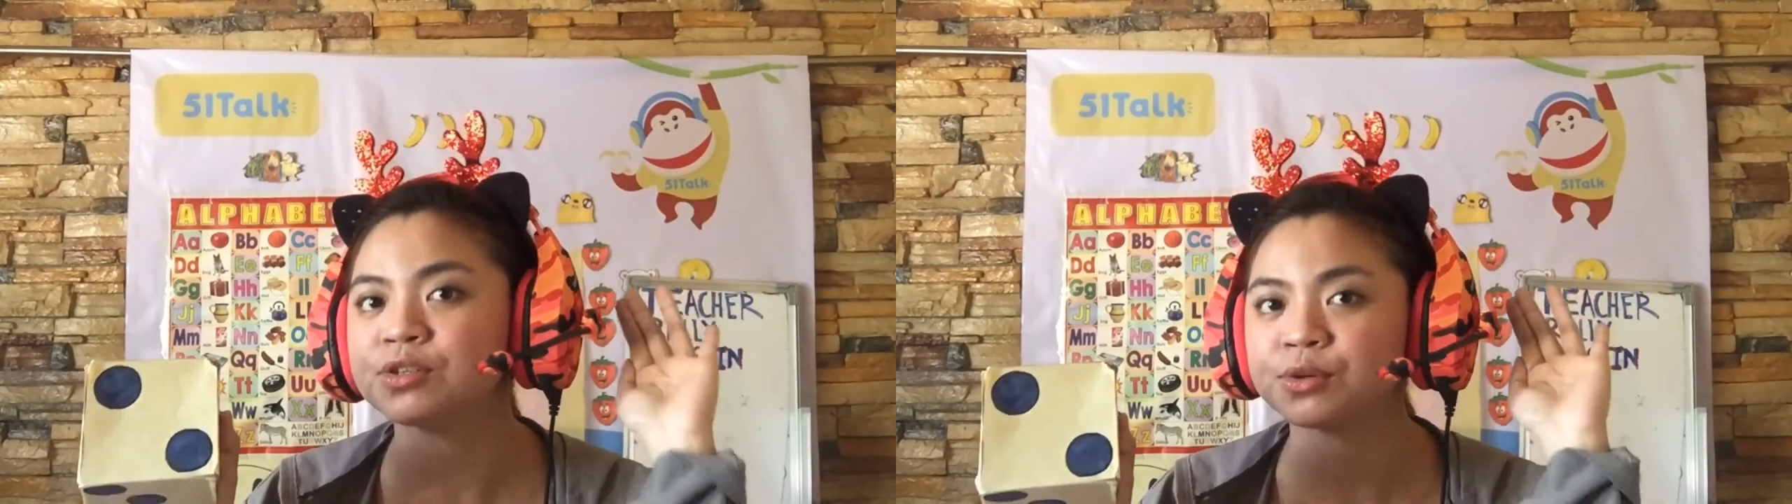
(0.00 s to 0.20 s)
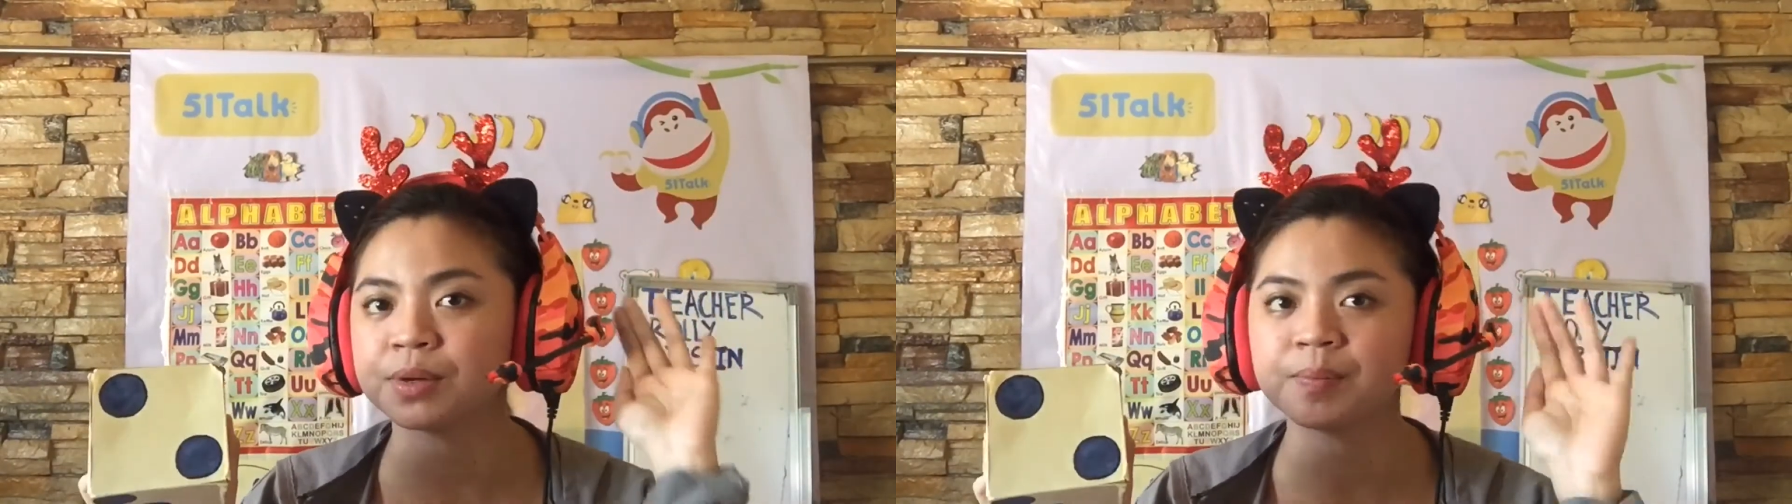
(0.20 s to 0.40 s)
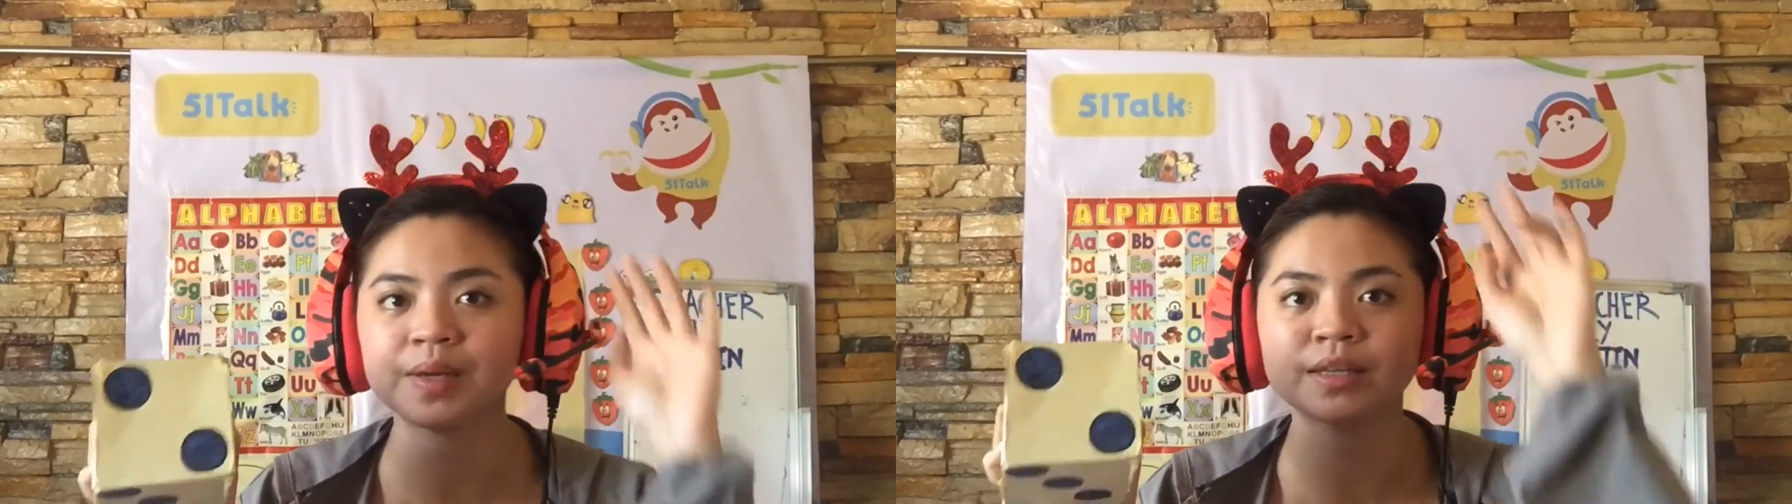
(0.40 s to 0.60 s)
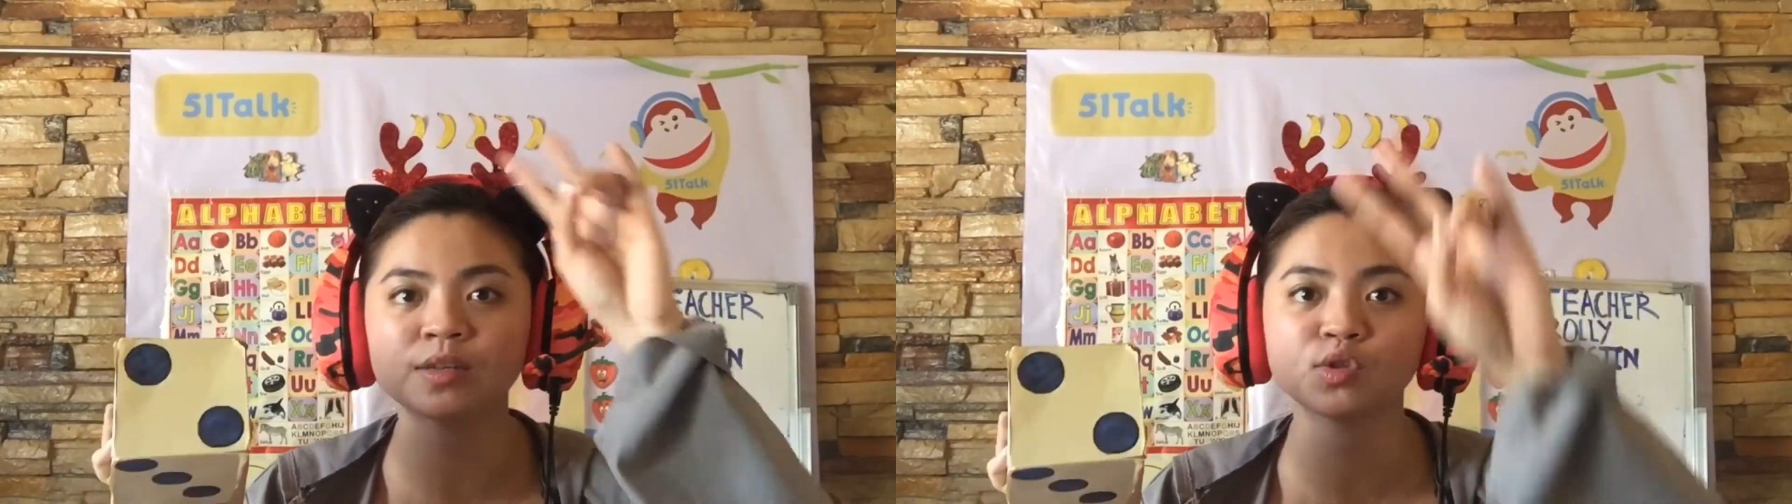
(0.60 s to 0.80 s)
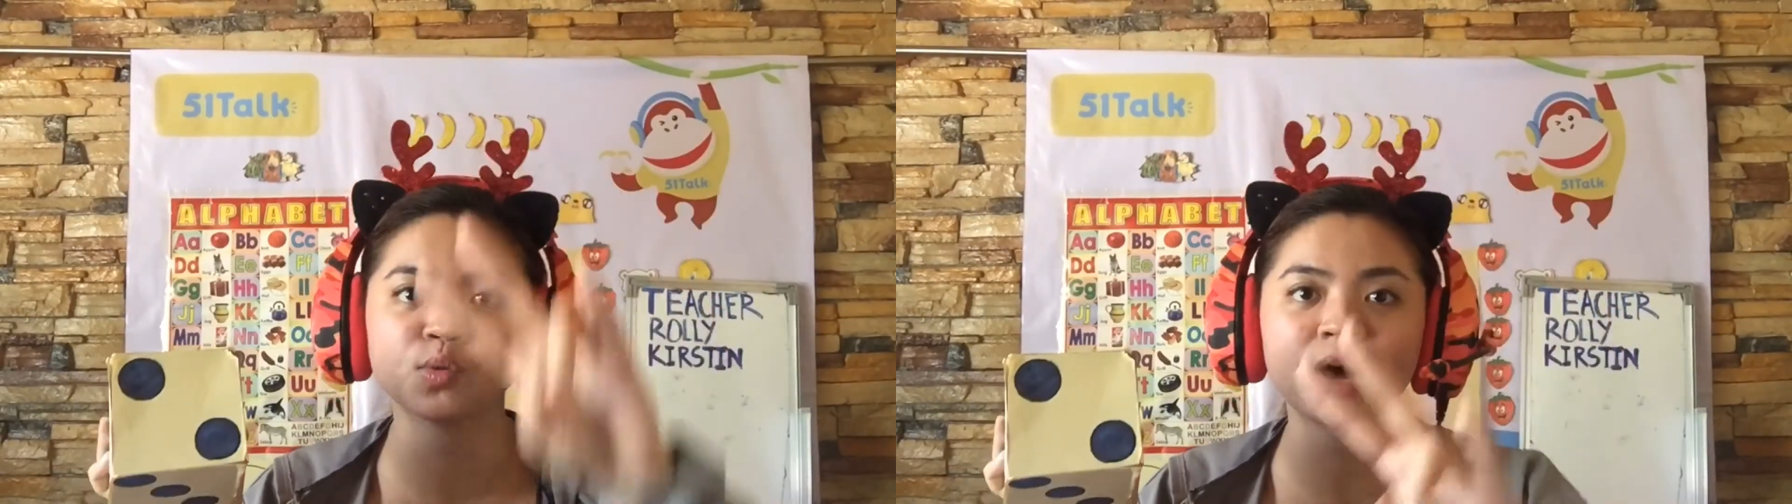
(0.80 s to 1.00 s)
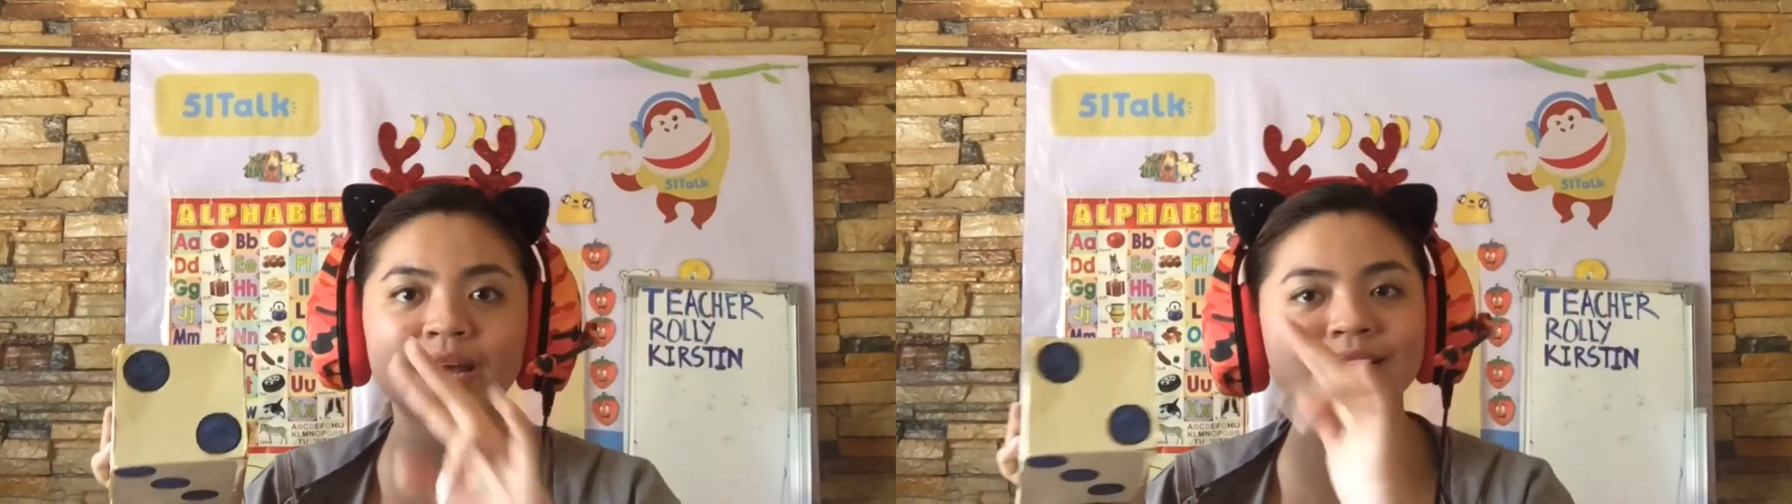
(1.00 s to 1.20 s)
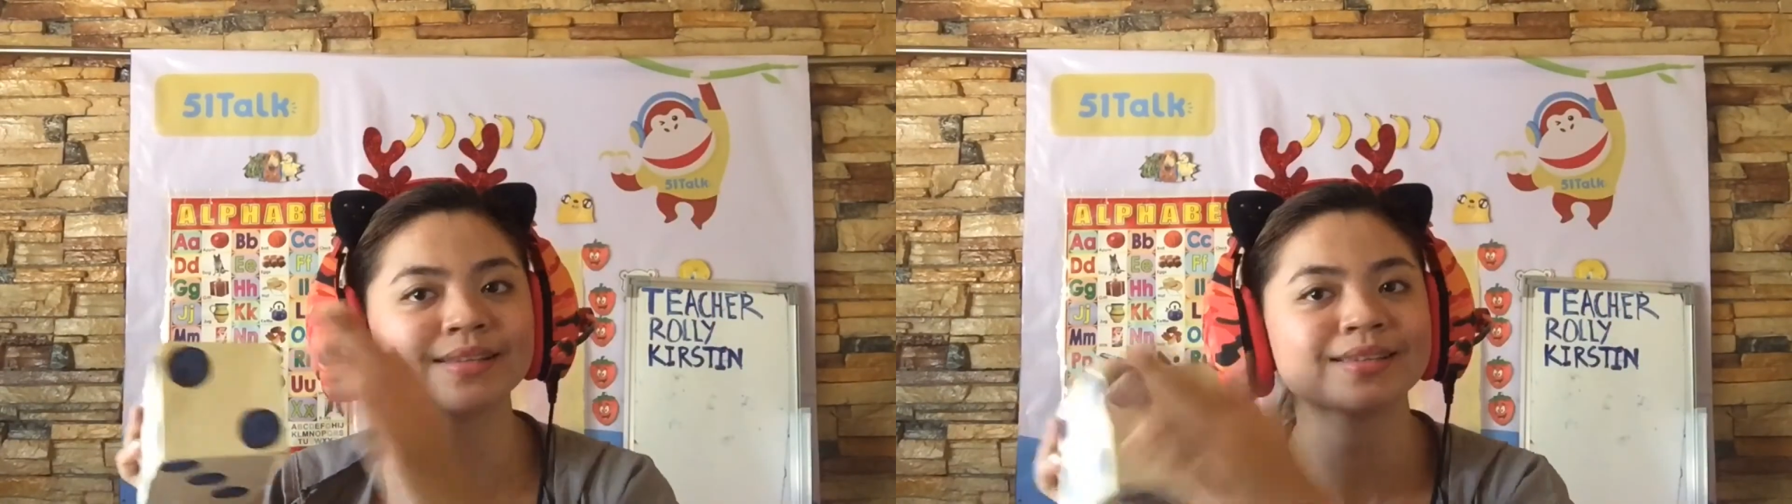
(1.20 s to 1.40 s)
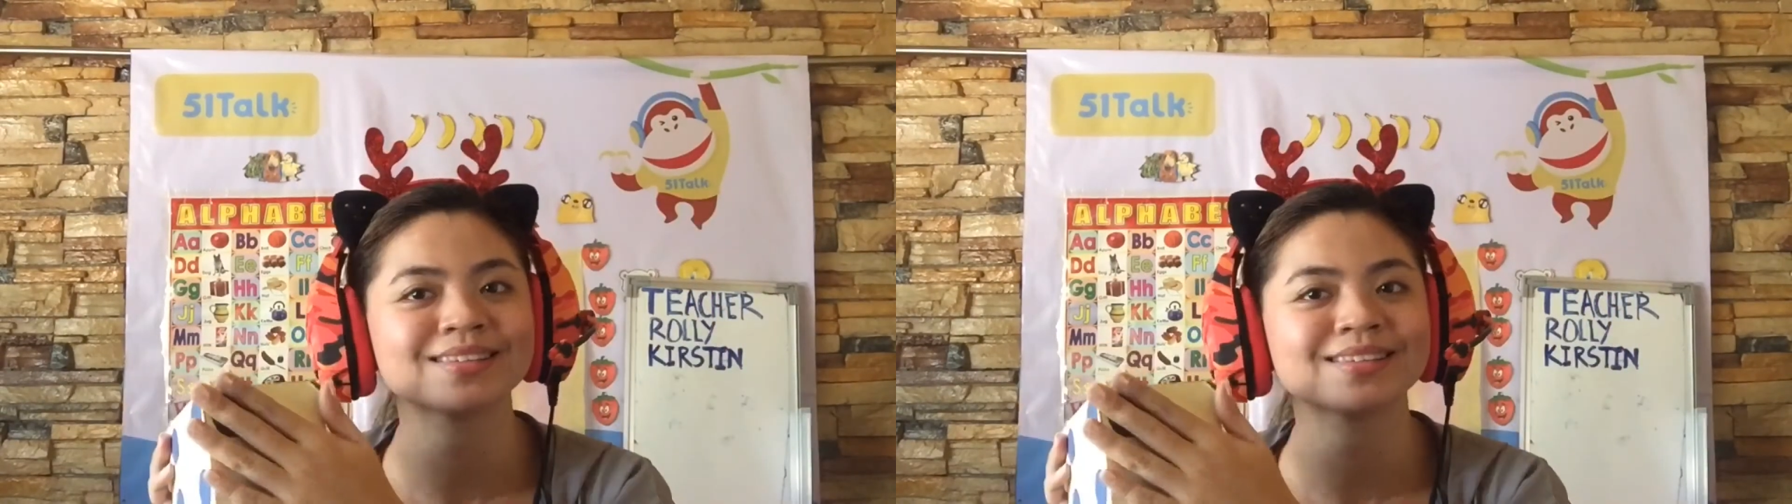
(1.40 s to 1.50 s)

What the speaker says: to repeat it twice.